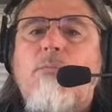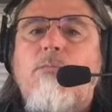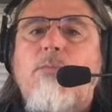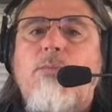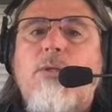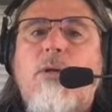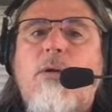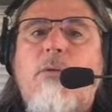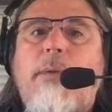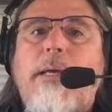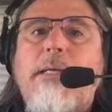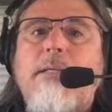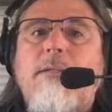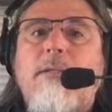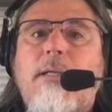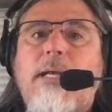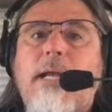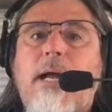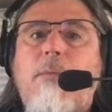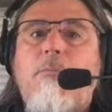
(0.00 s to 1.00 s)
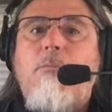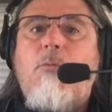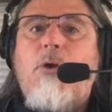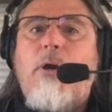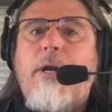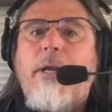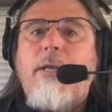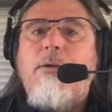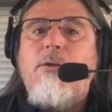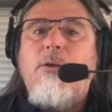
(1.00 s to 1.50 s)
So basically I'm
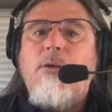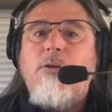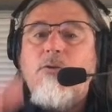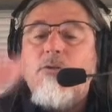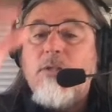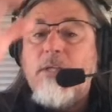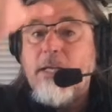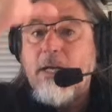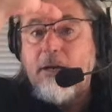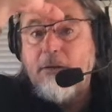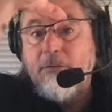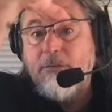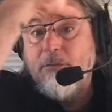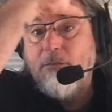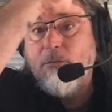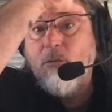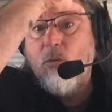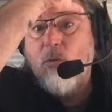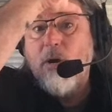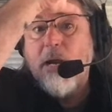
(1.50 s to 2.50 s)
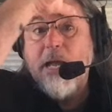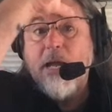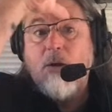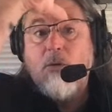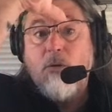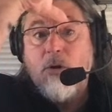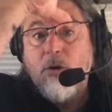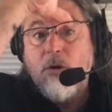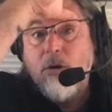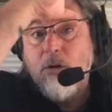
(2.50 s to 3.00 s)
running usually off the
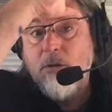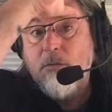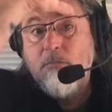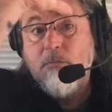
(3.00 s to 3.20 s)
4-hour